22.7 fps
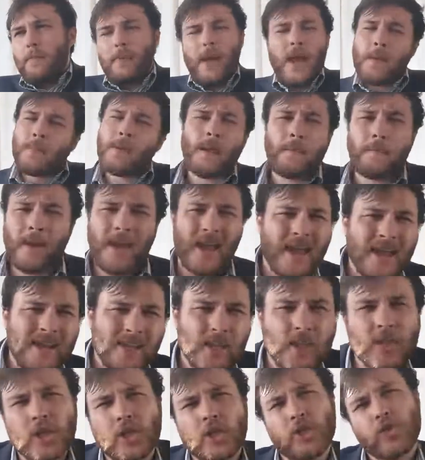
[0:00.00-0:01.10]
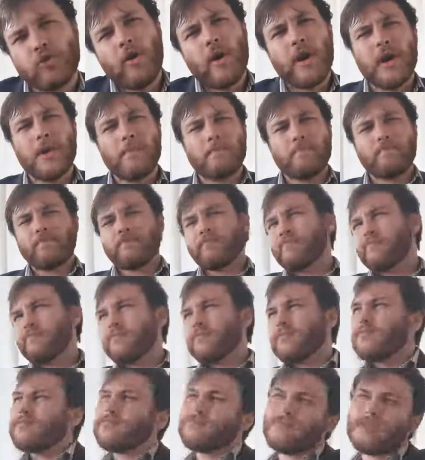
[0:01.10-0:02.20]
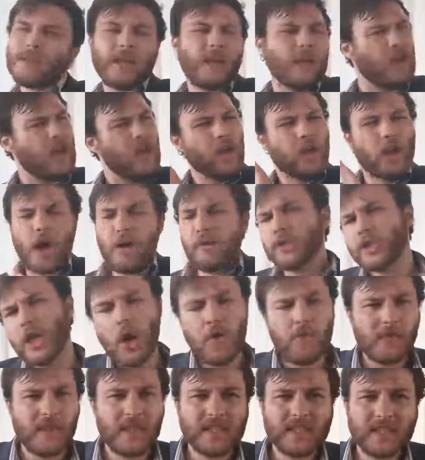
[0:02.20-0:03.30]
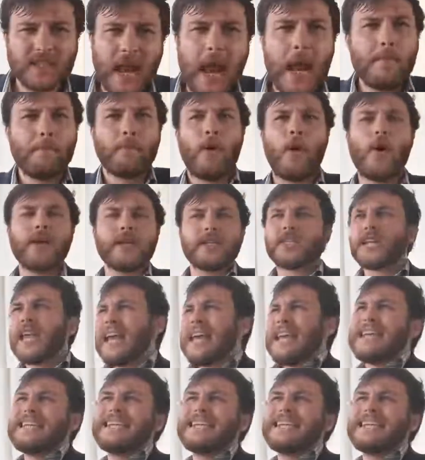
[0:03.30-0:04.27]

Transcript: PPP does a stream goes over the same points.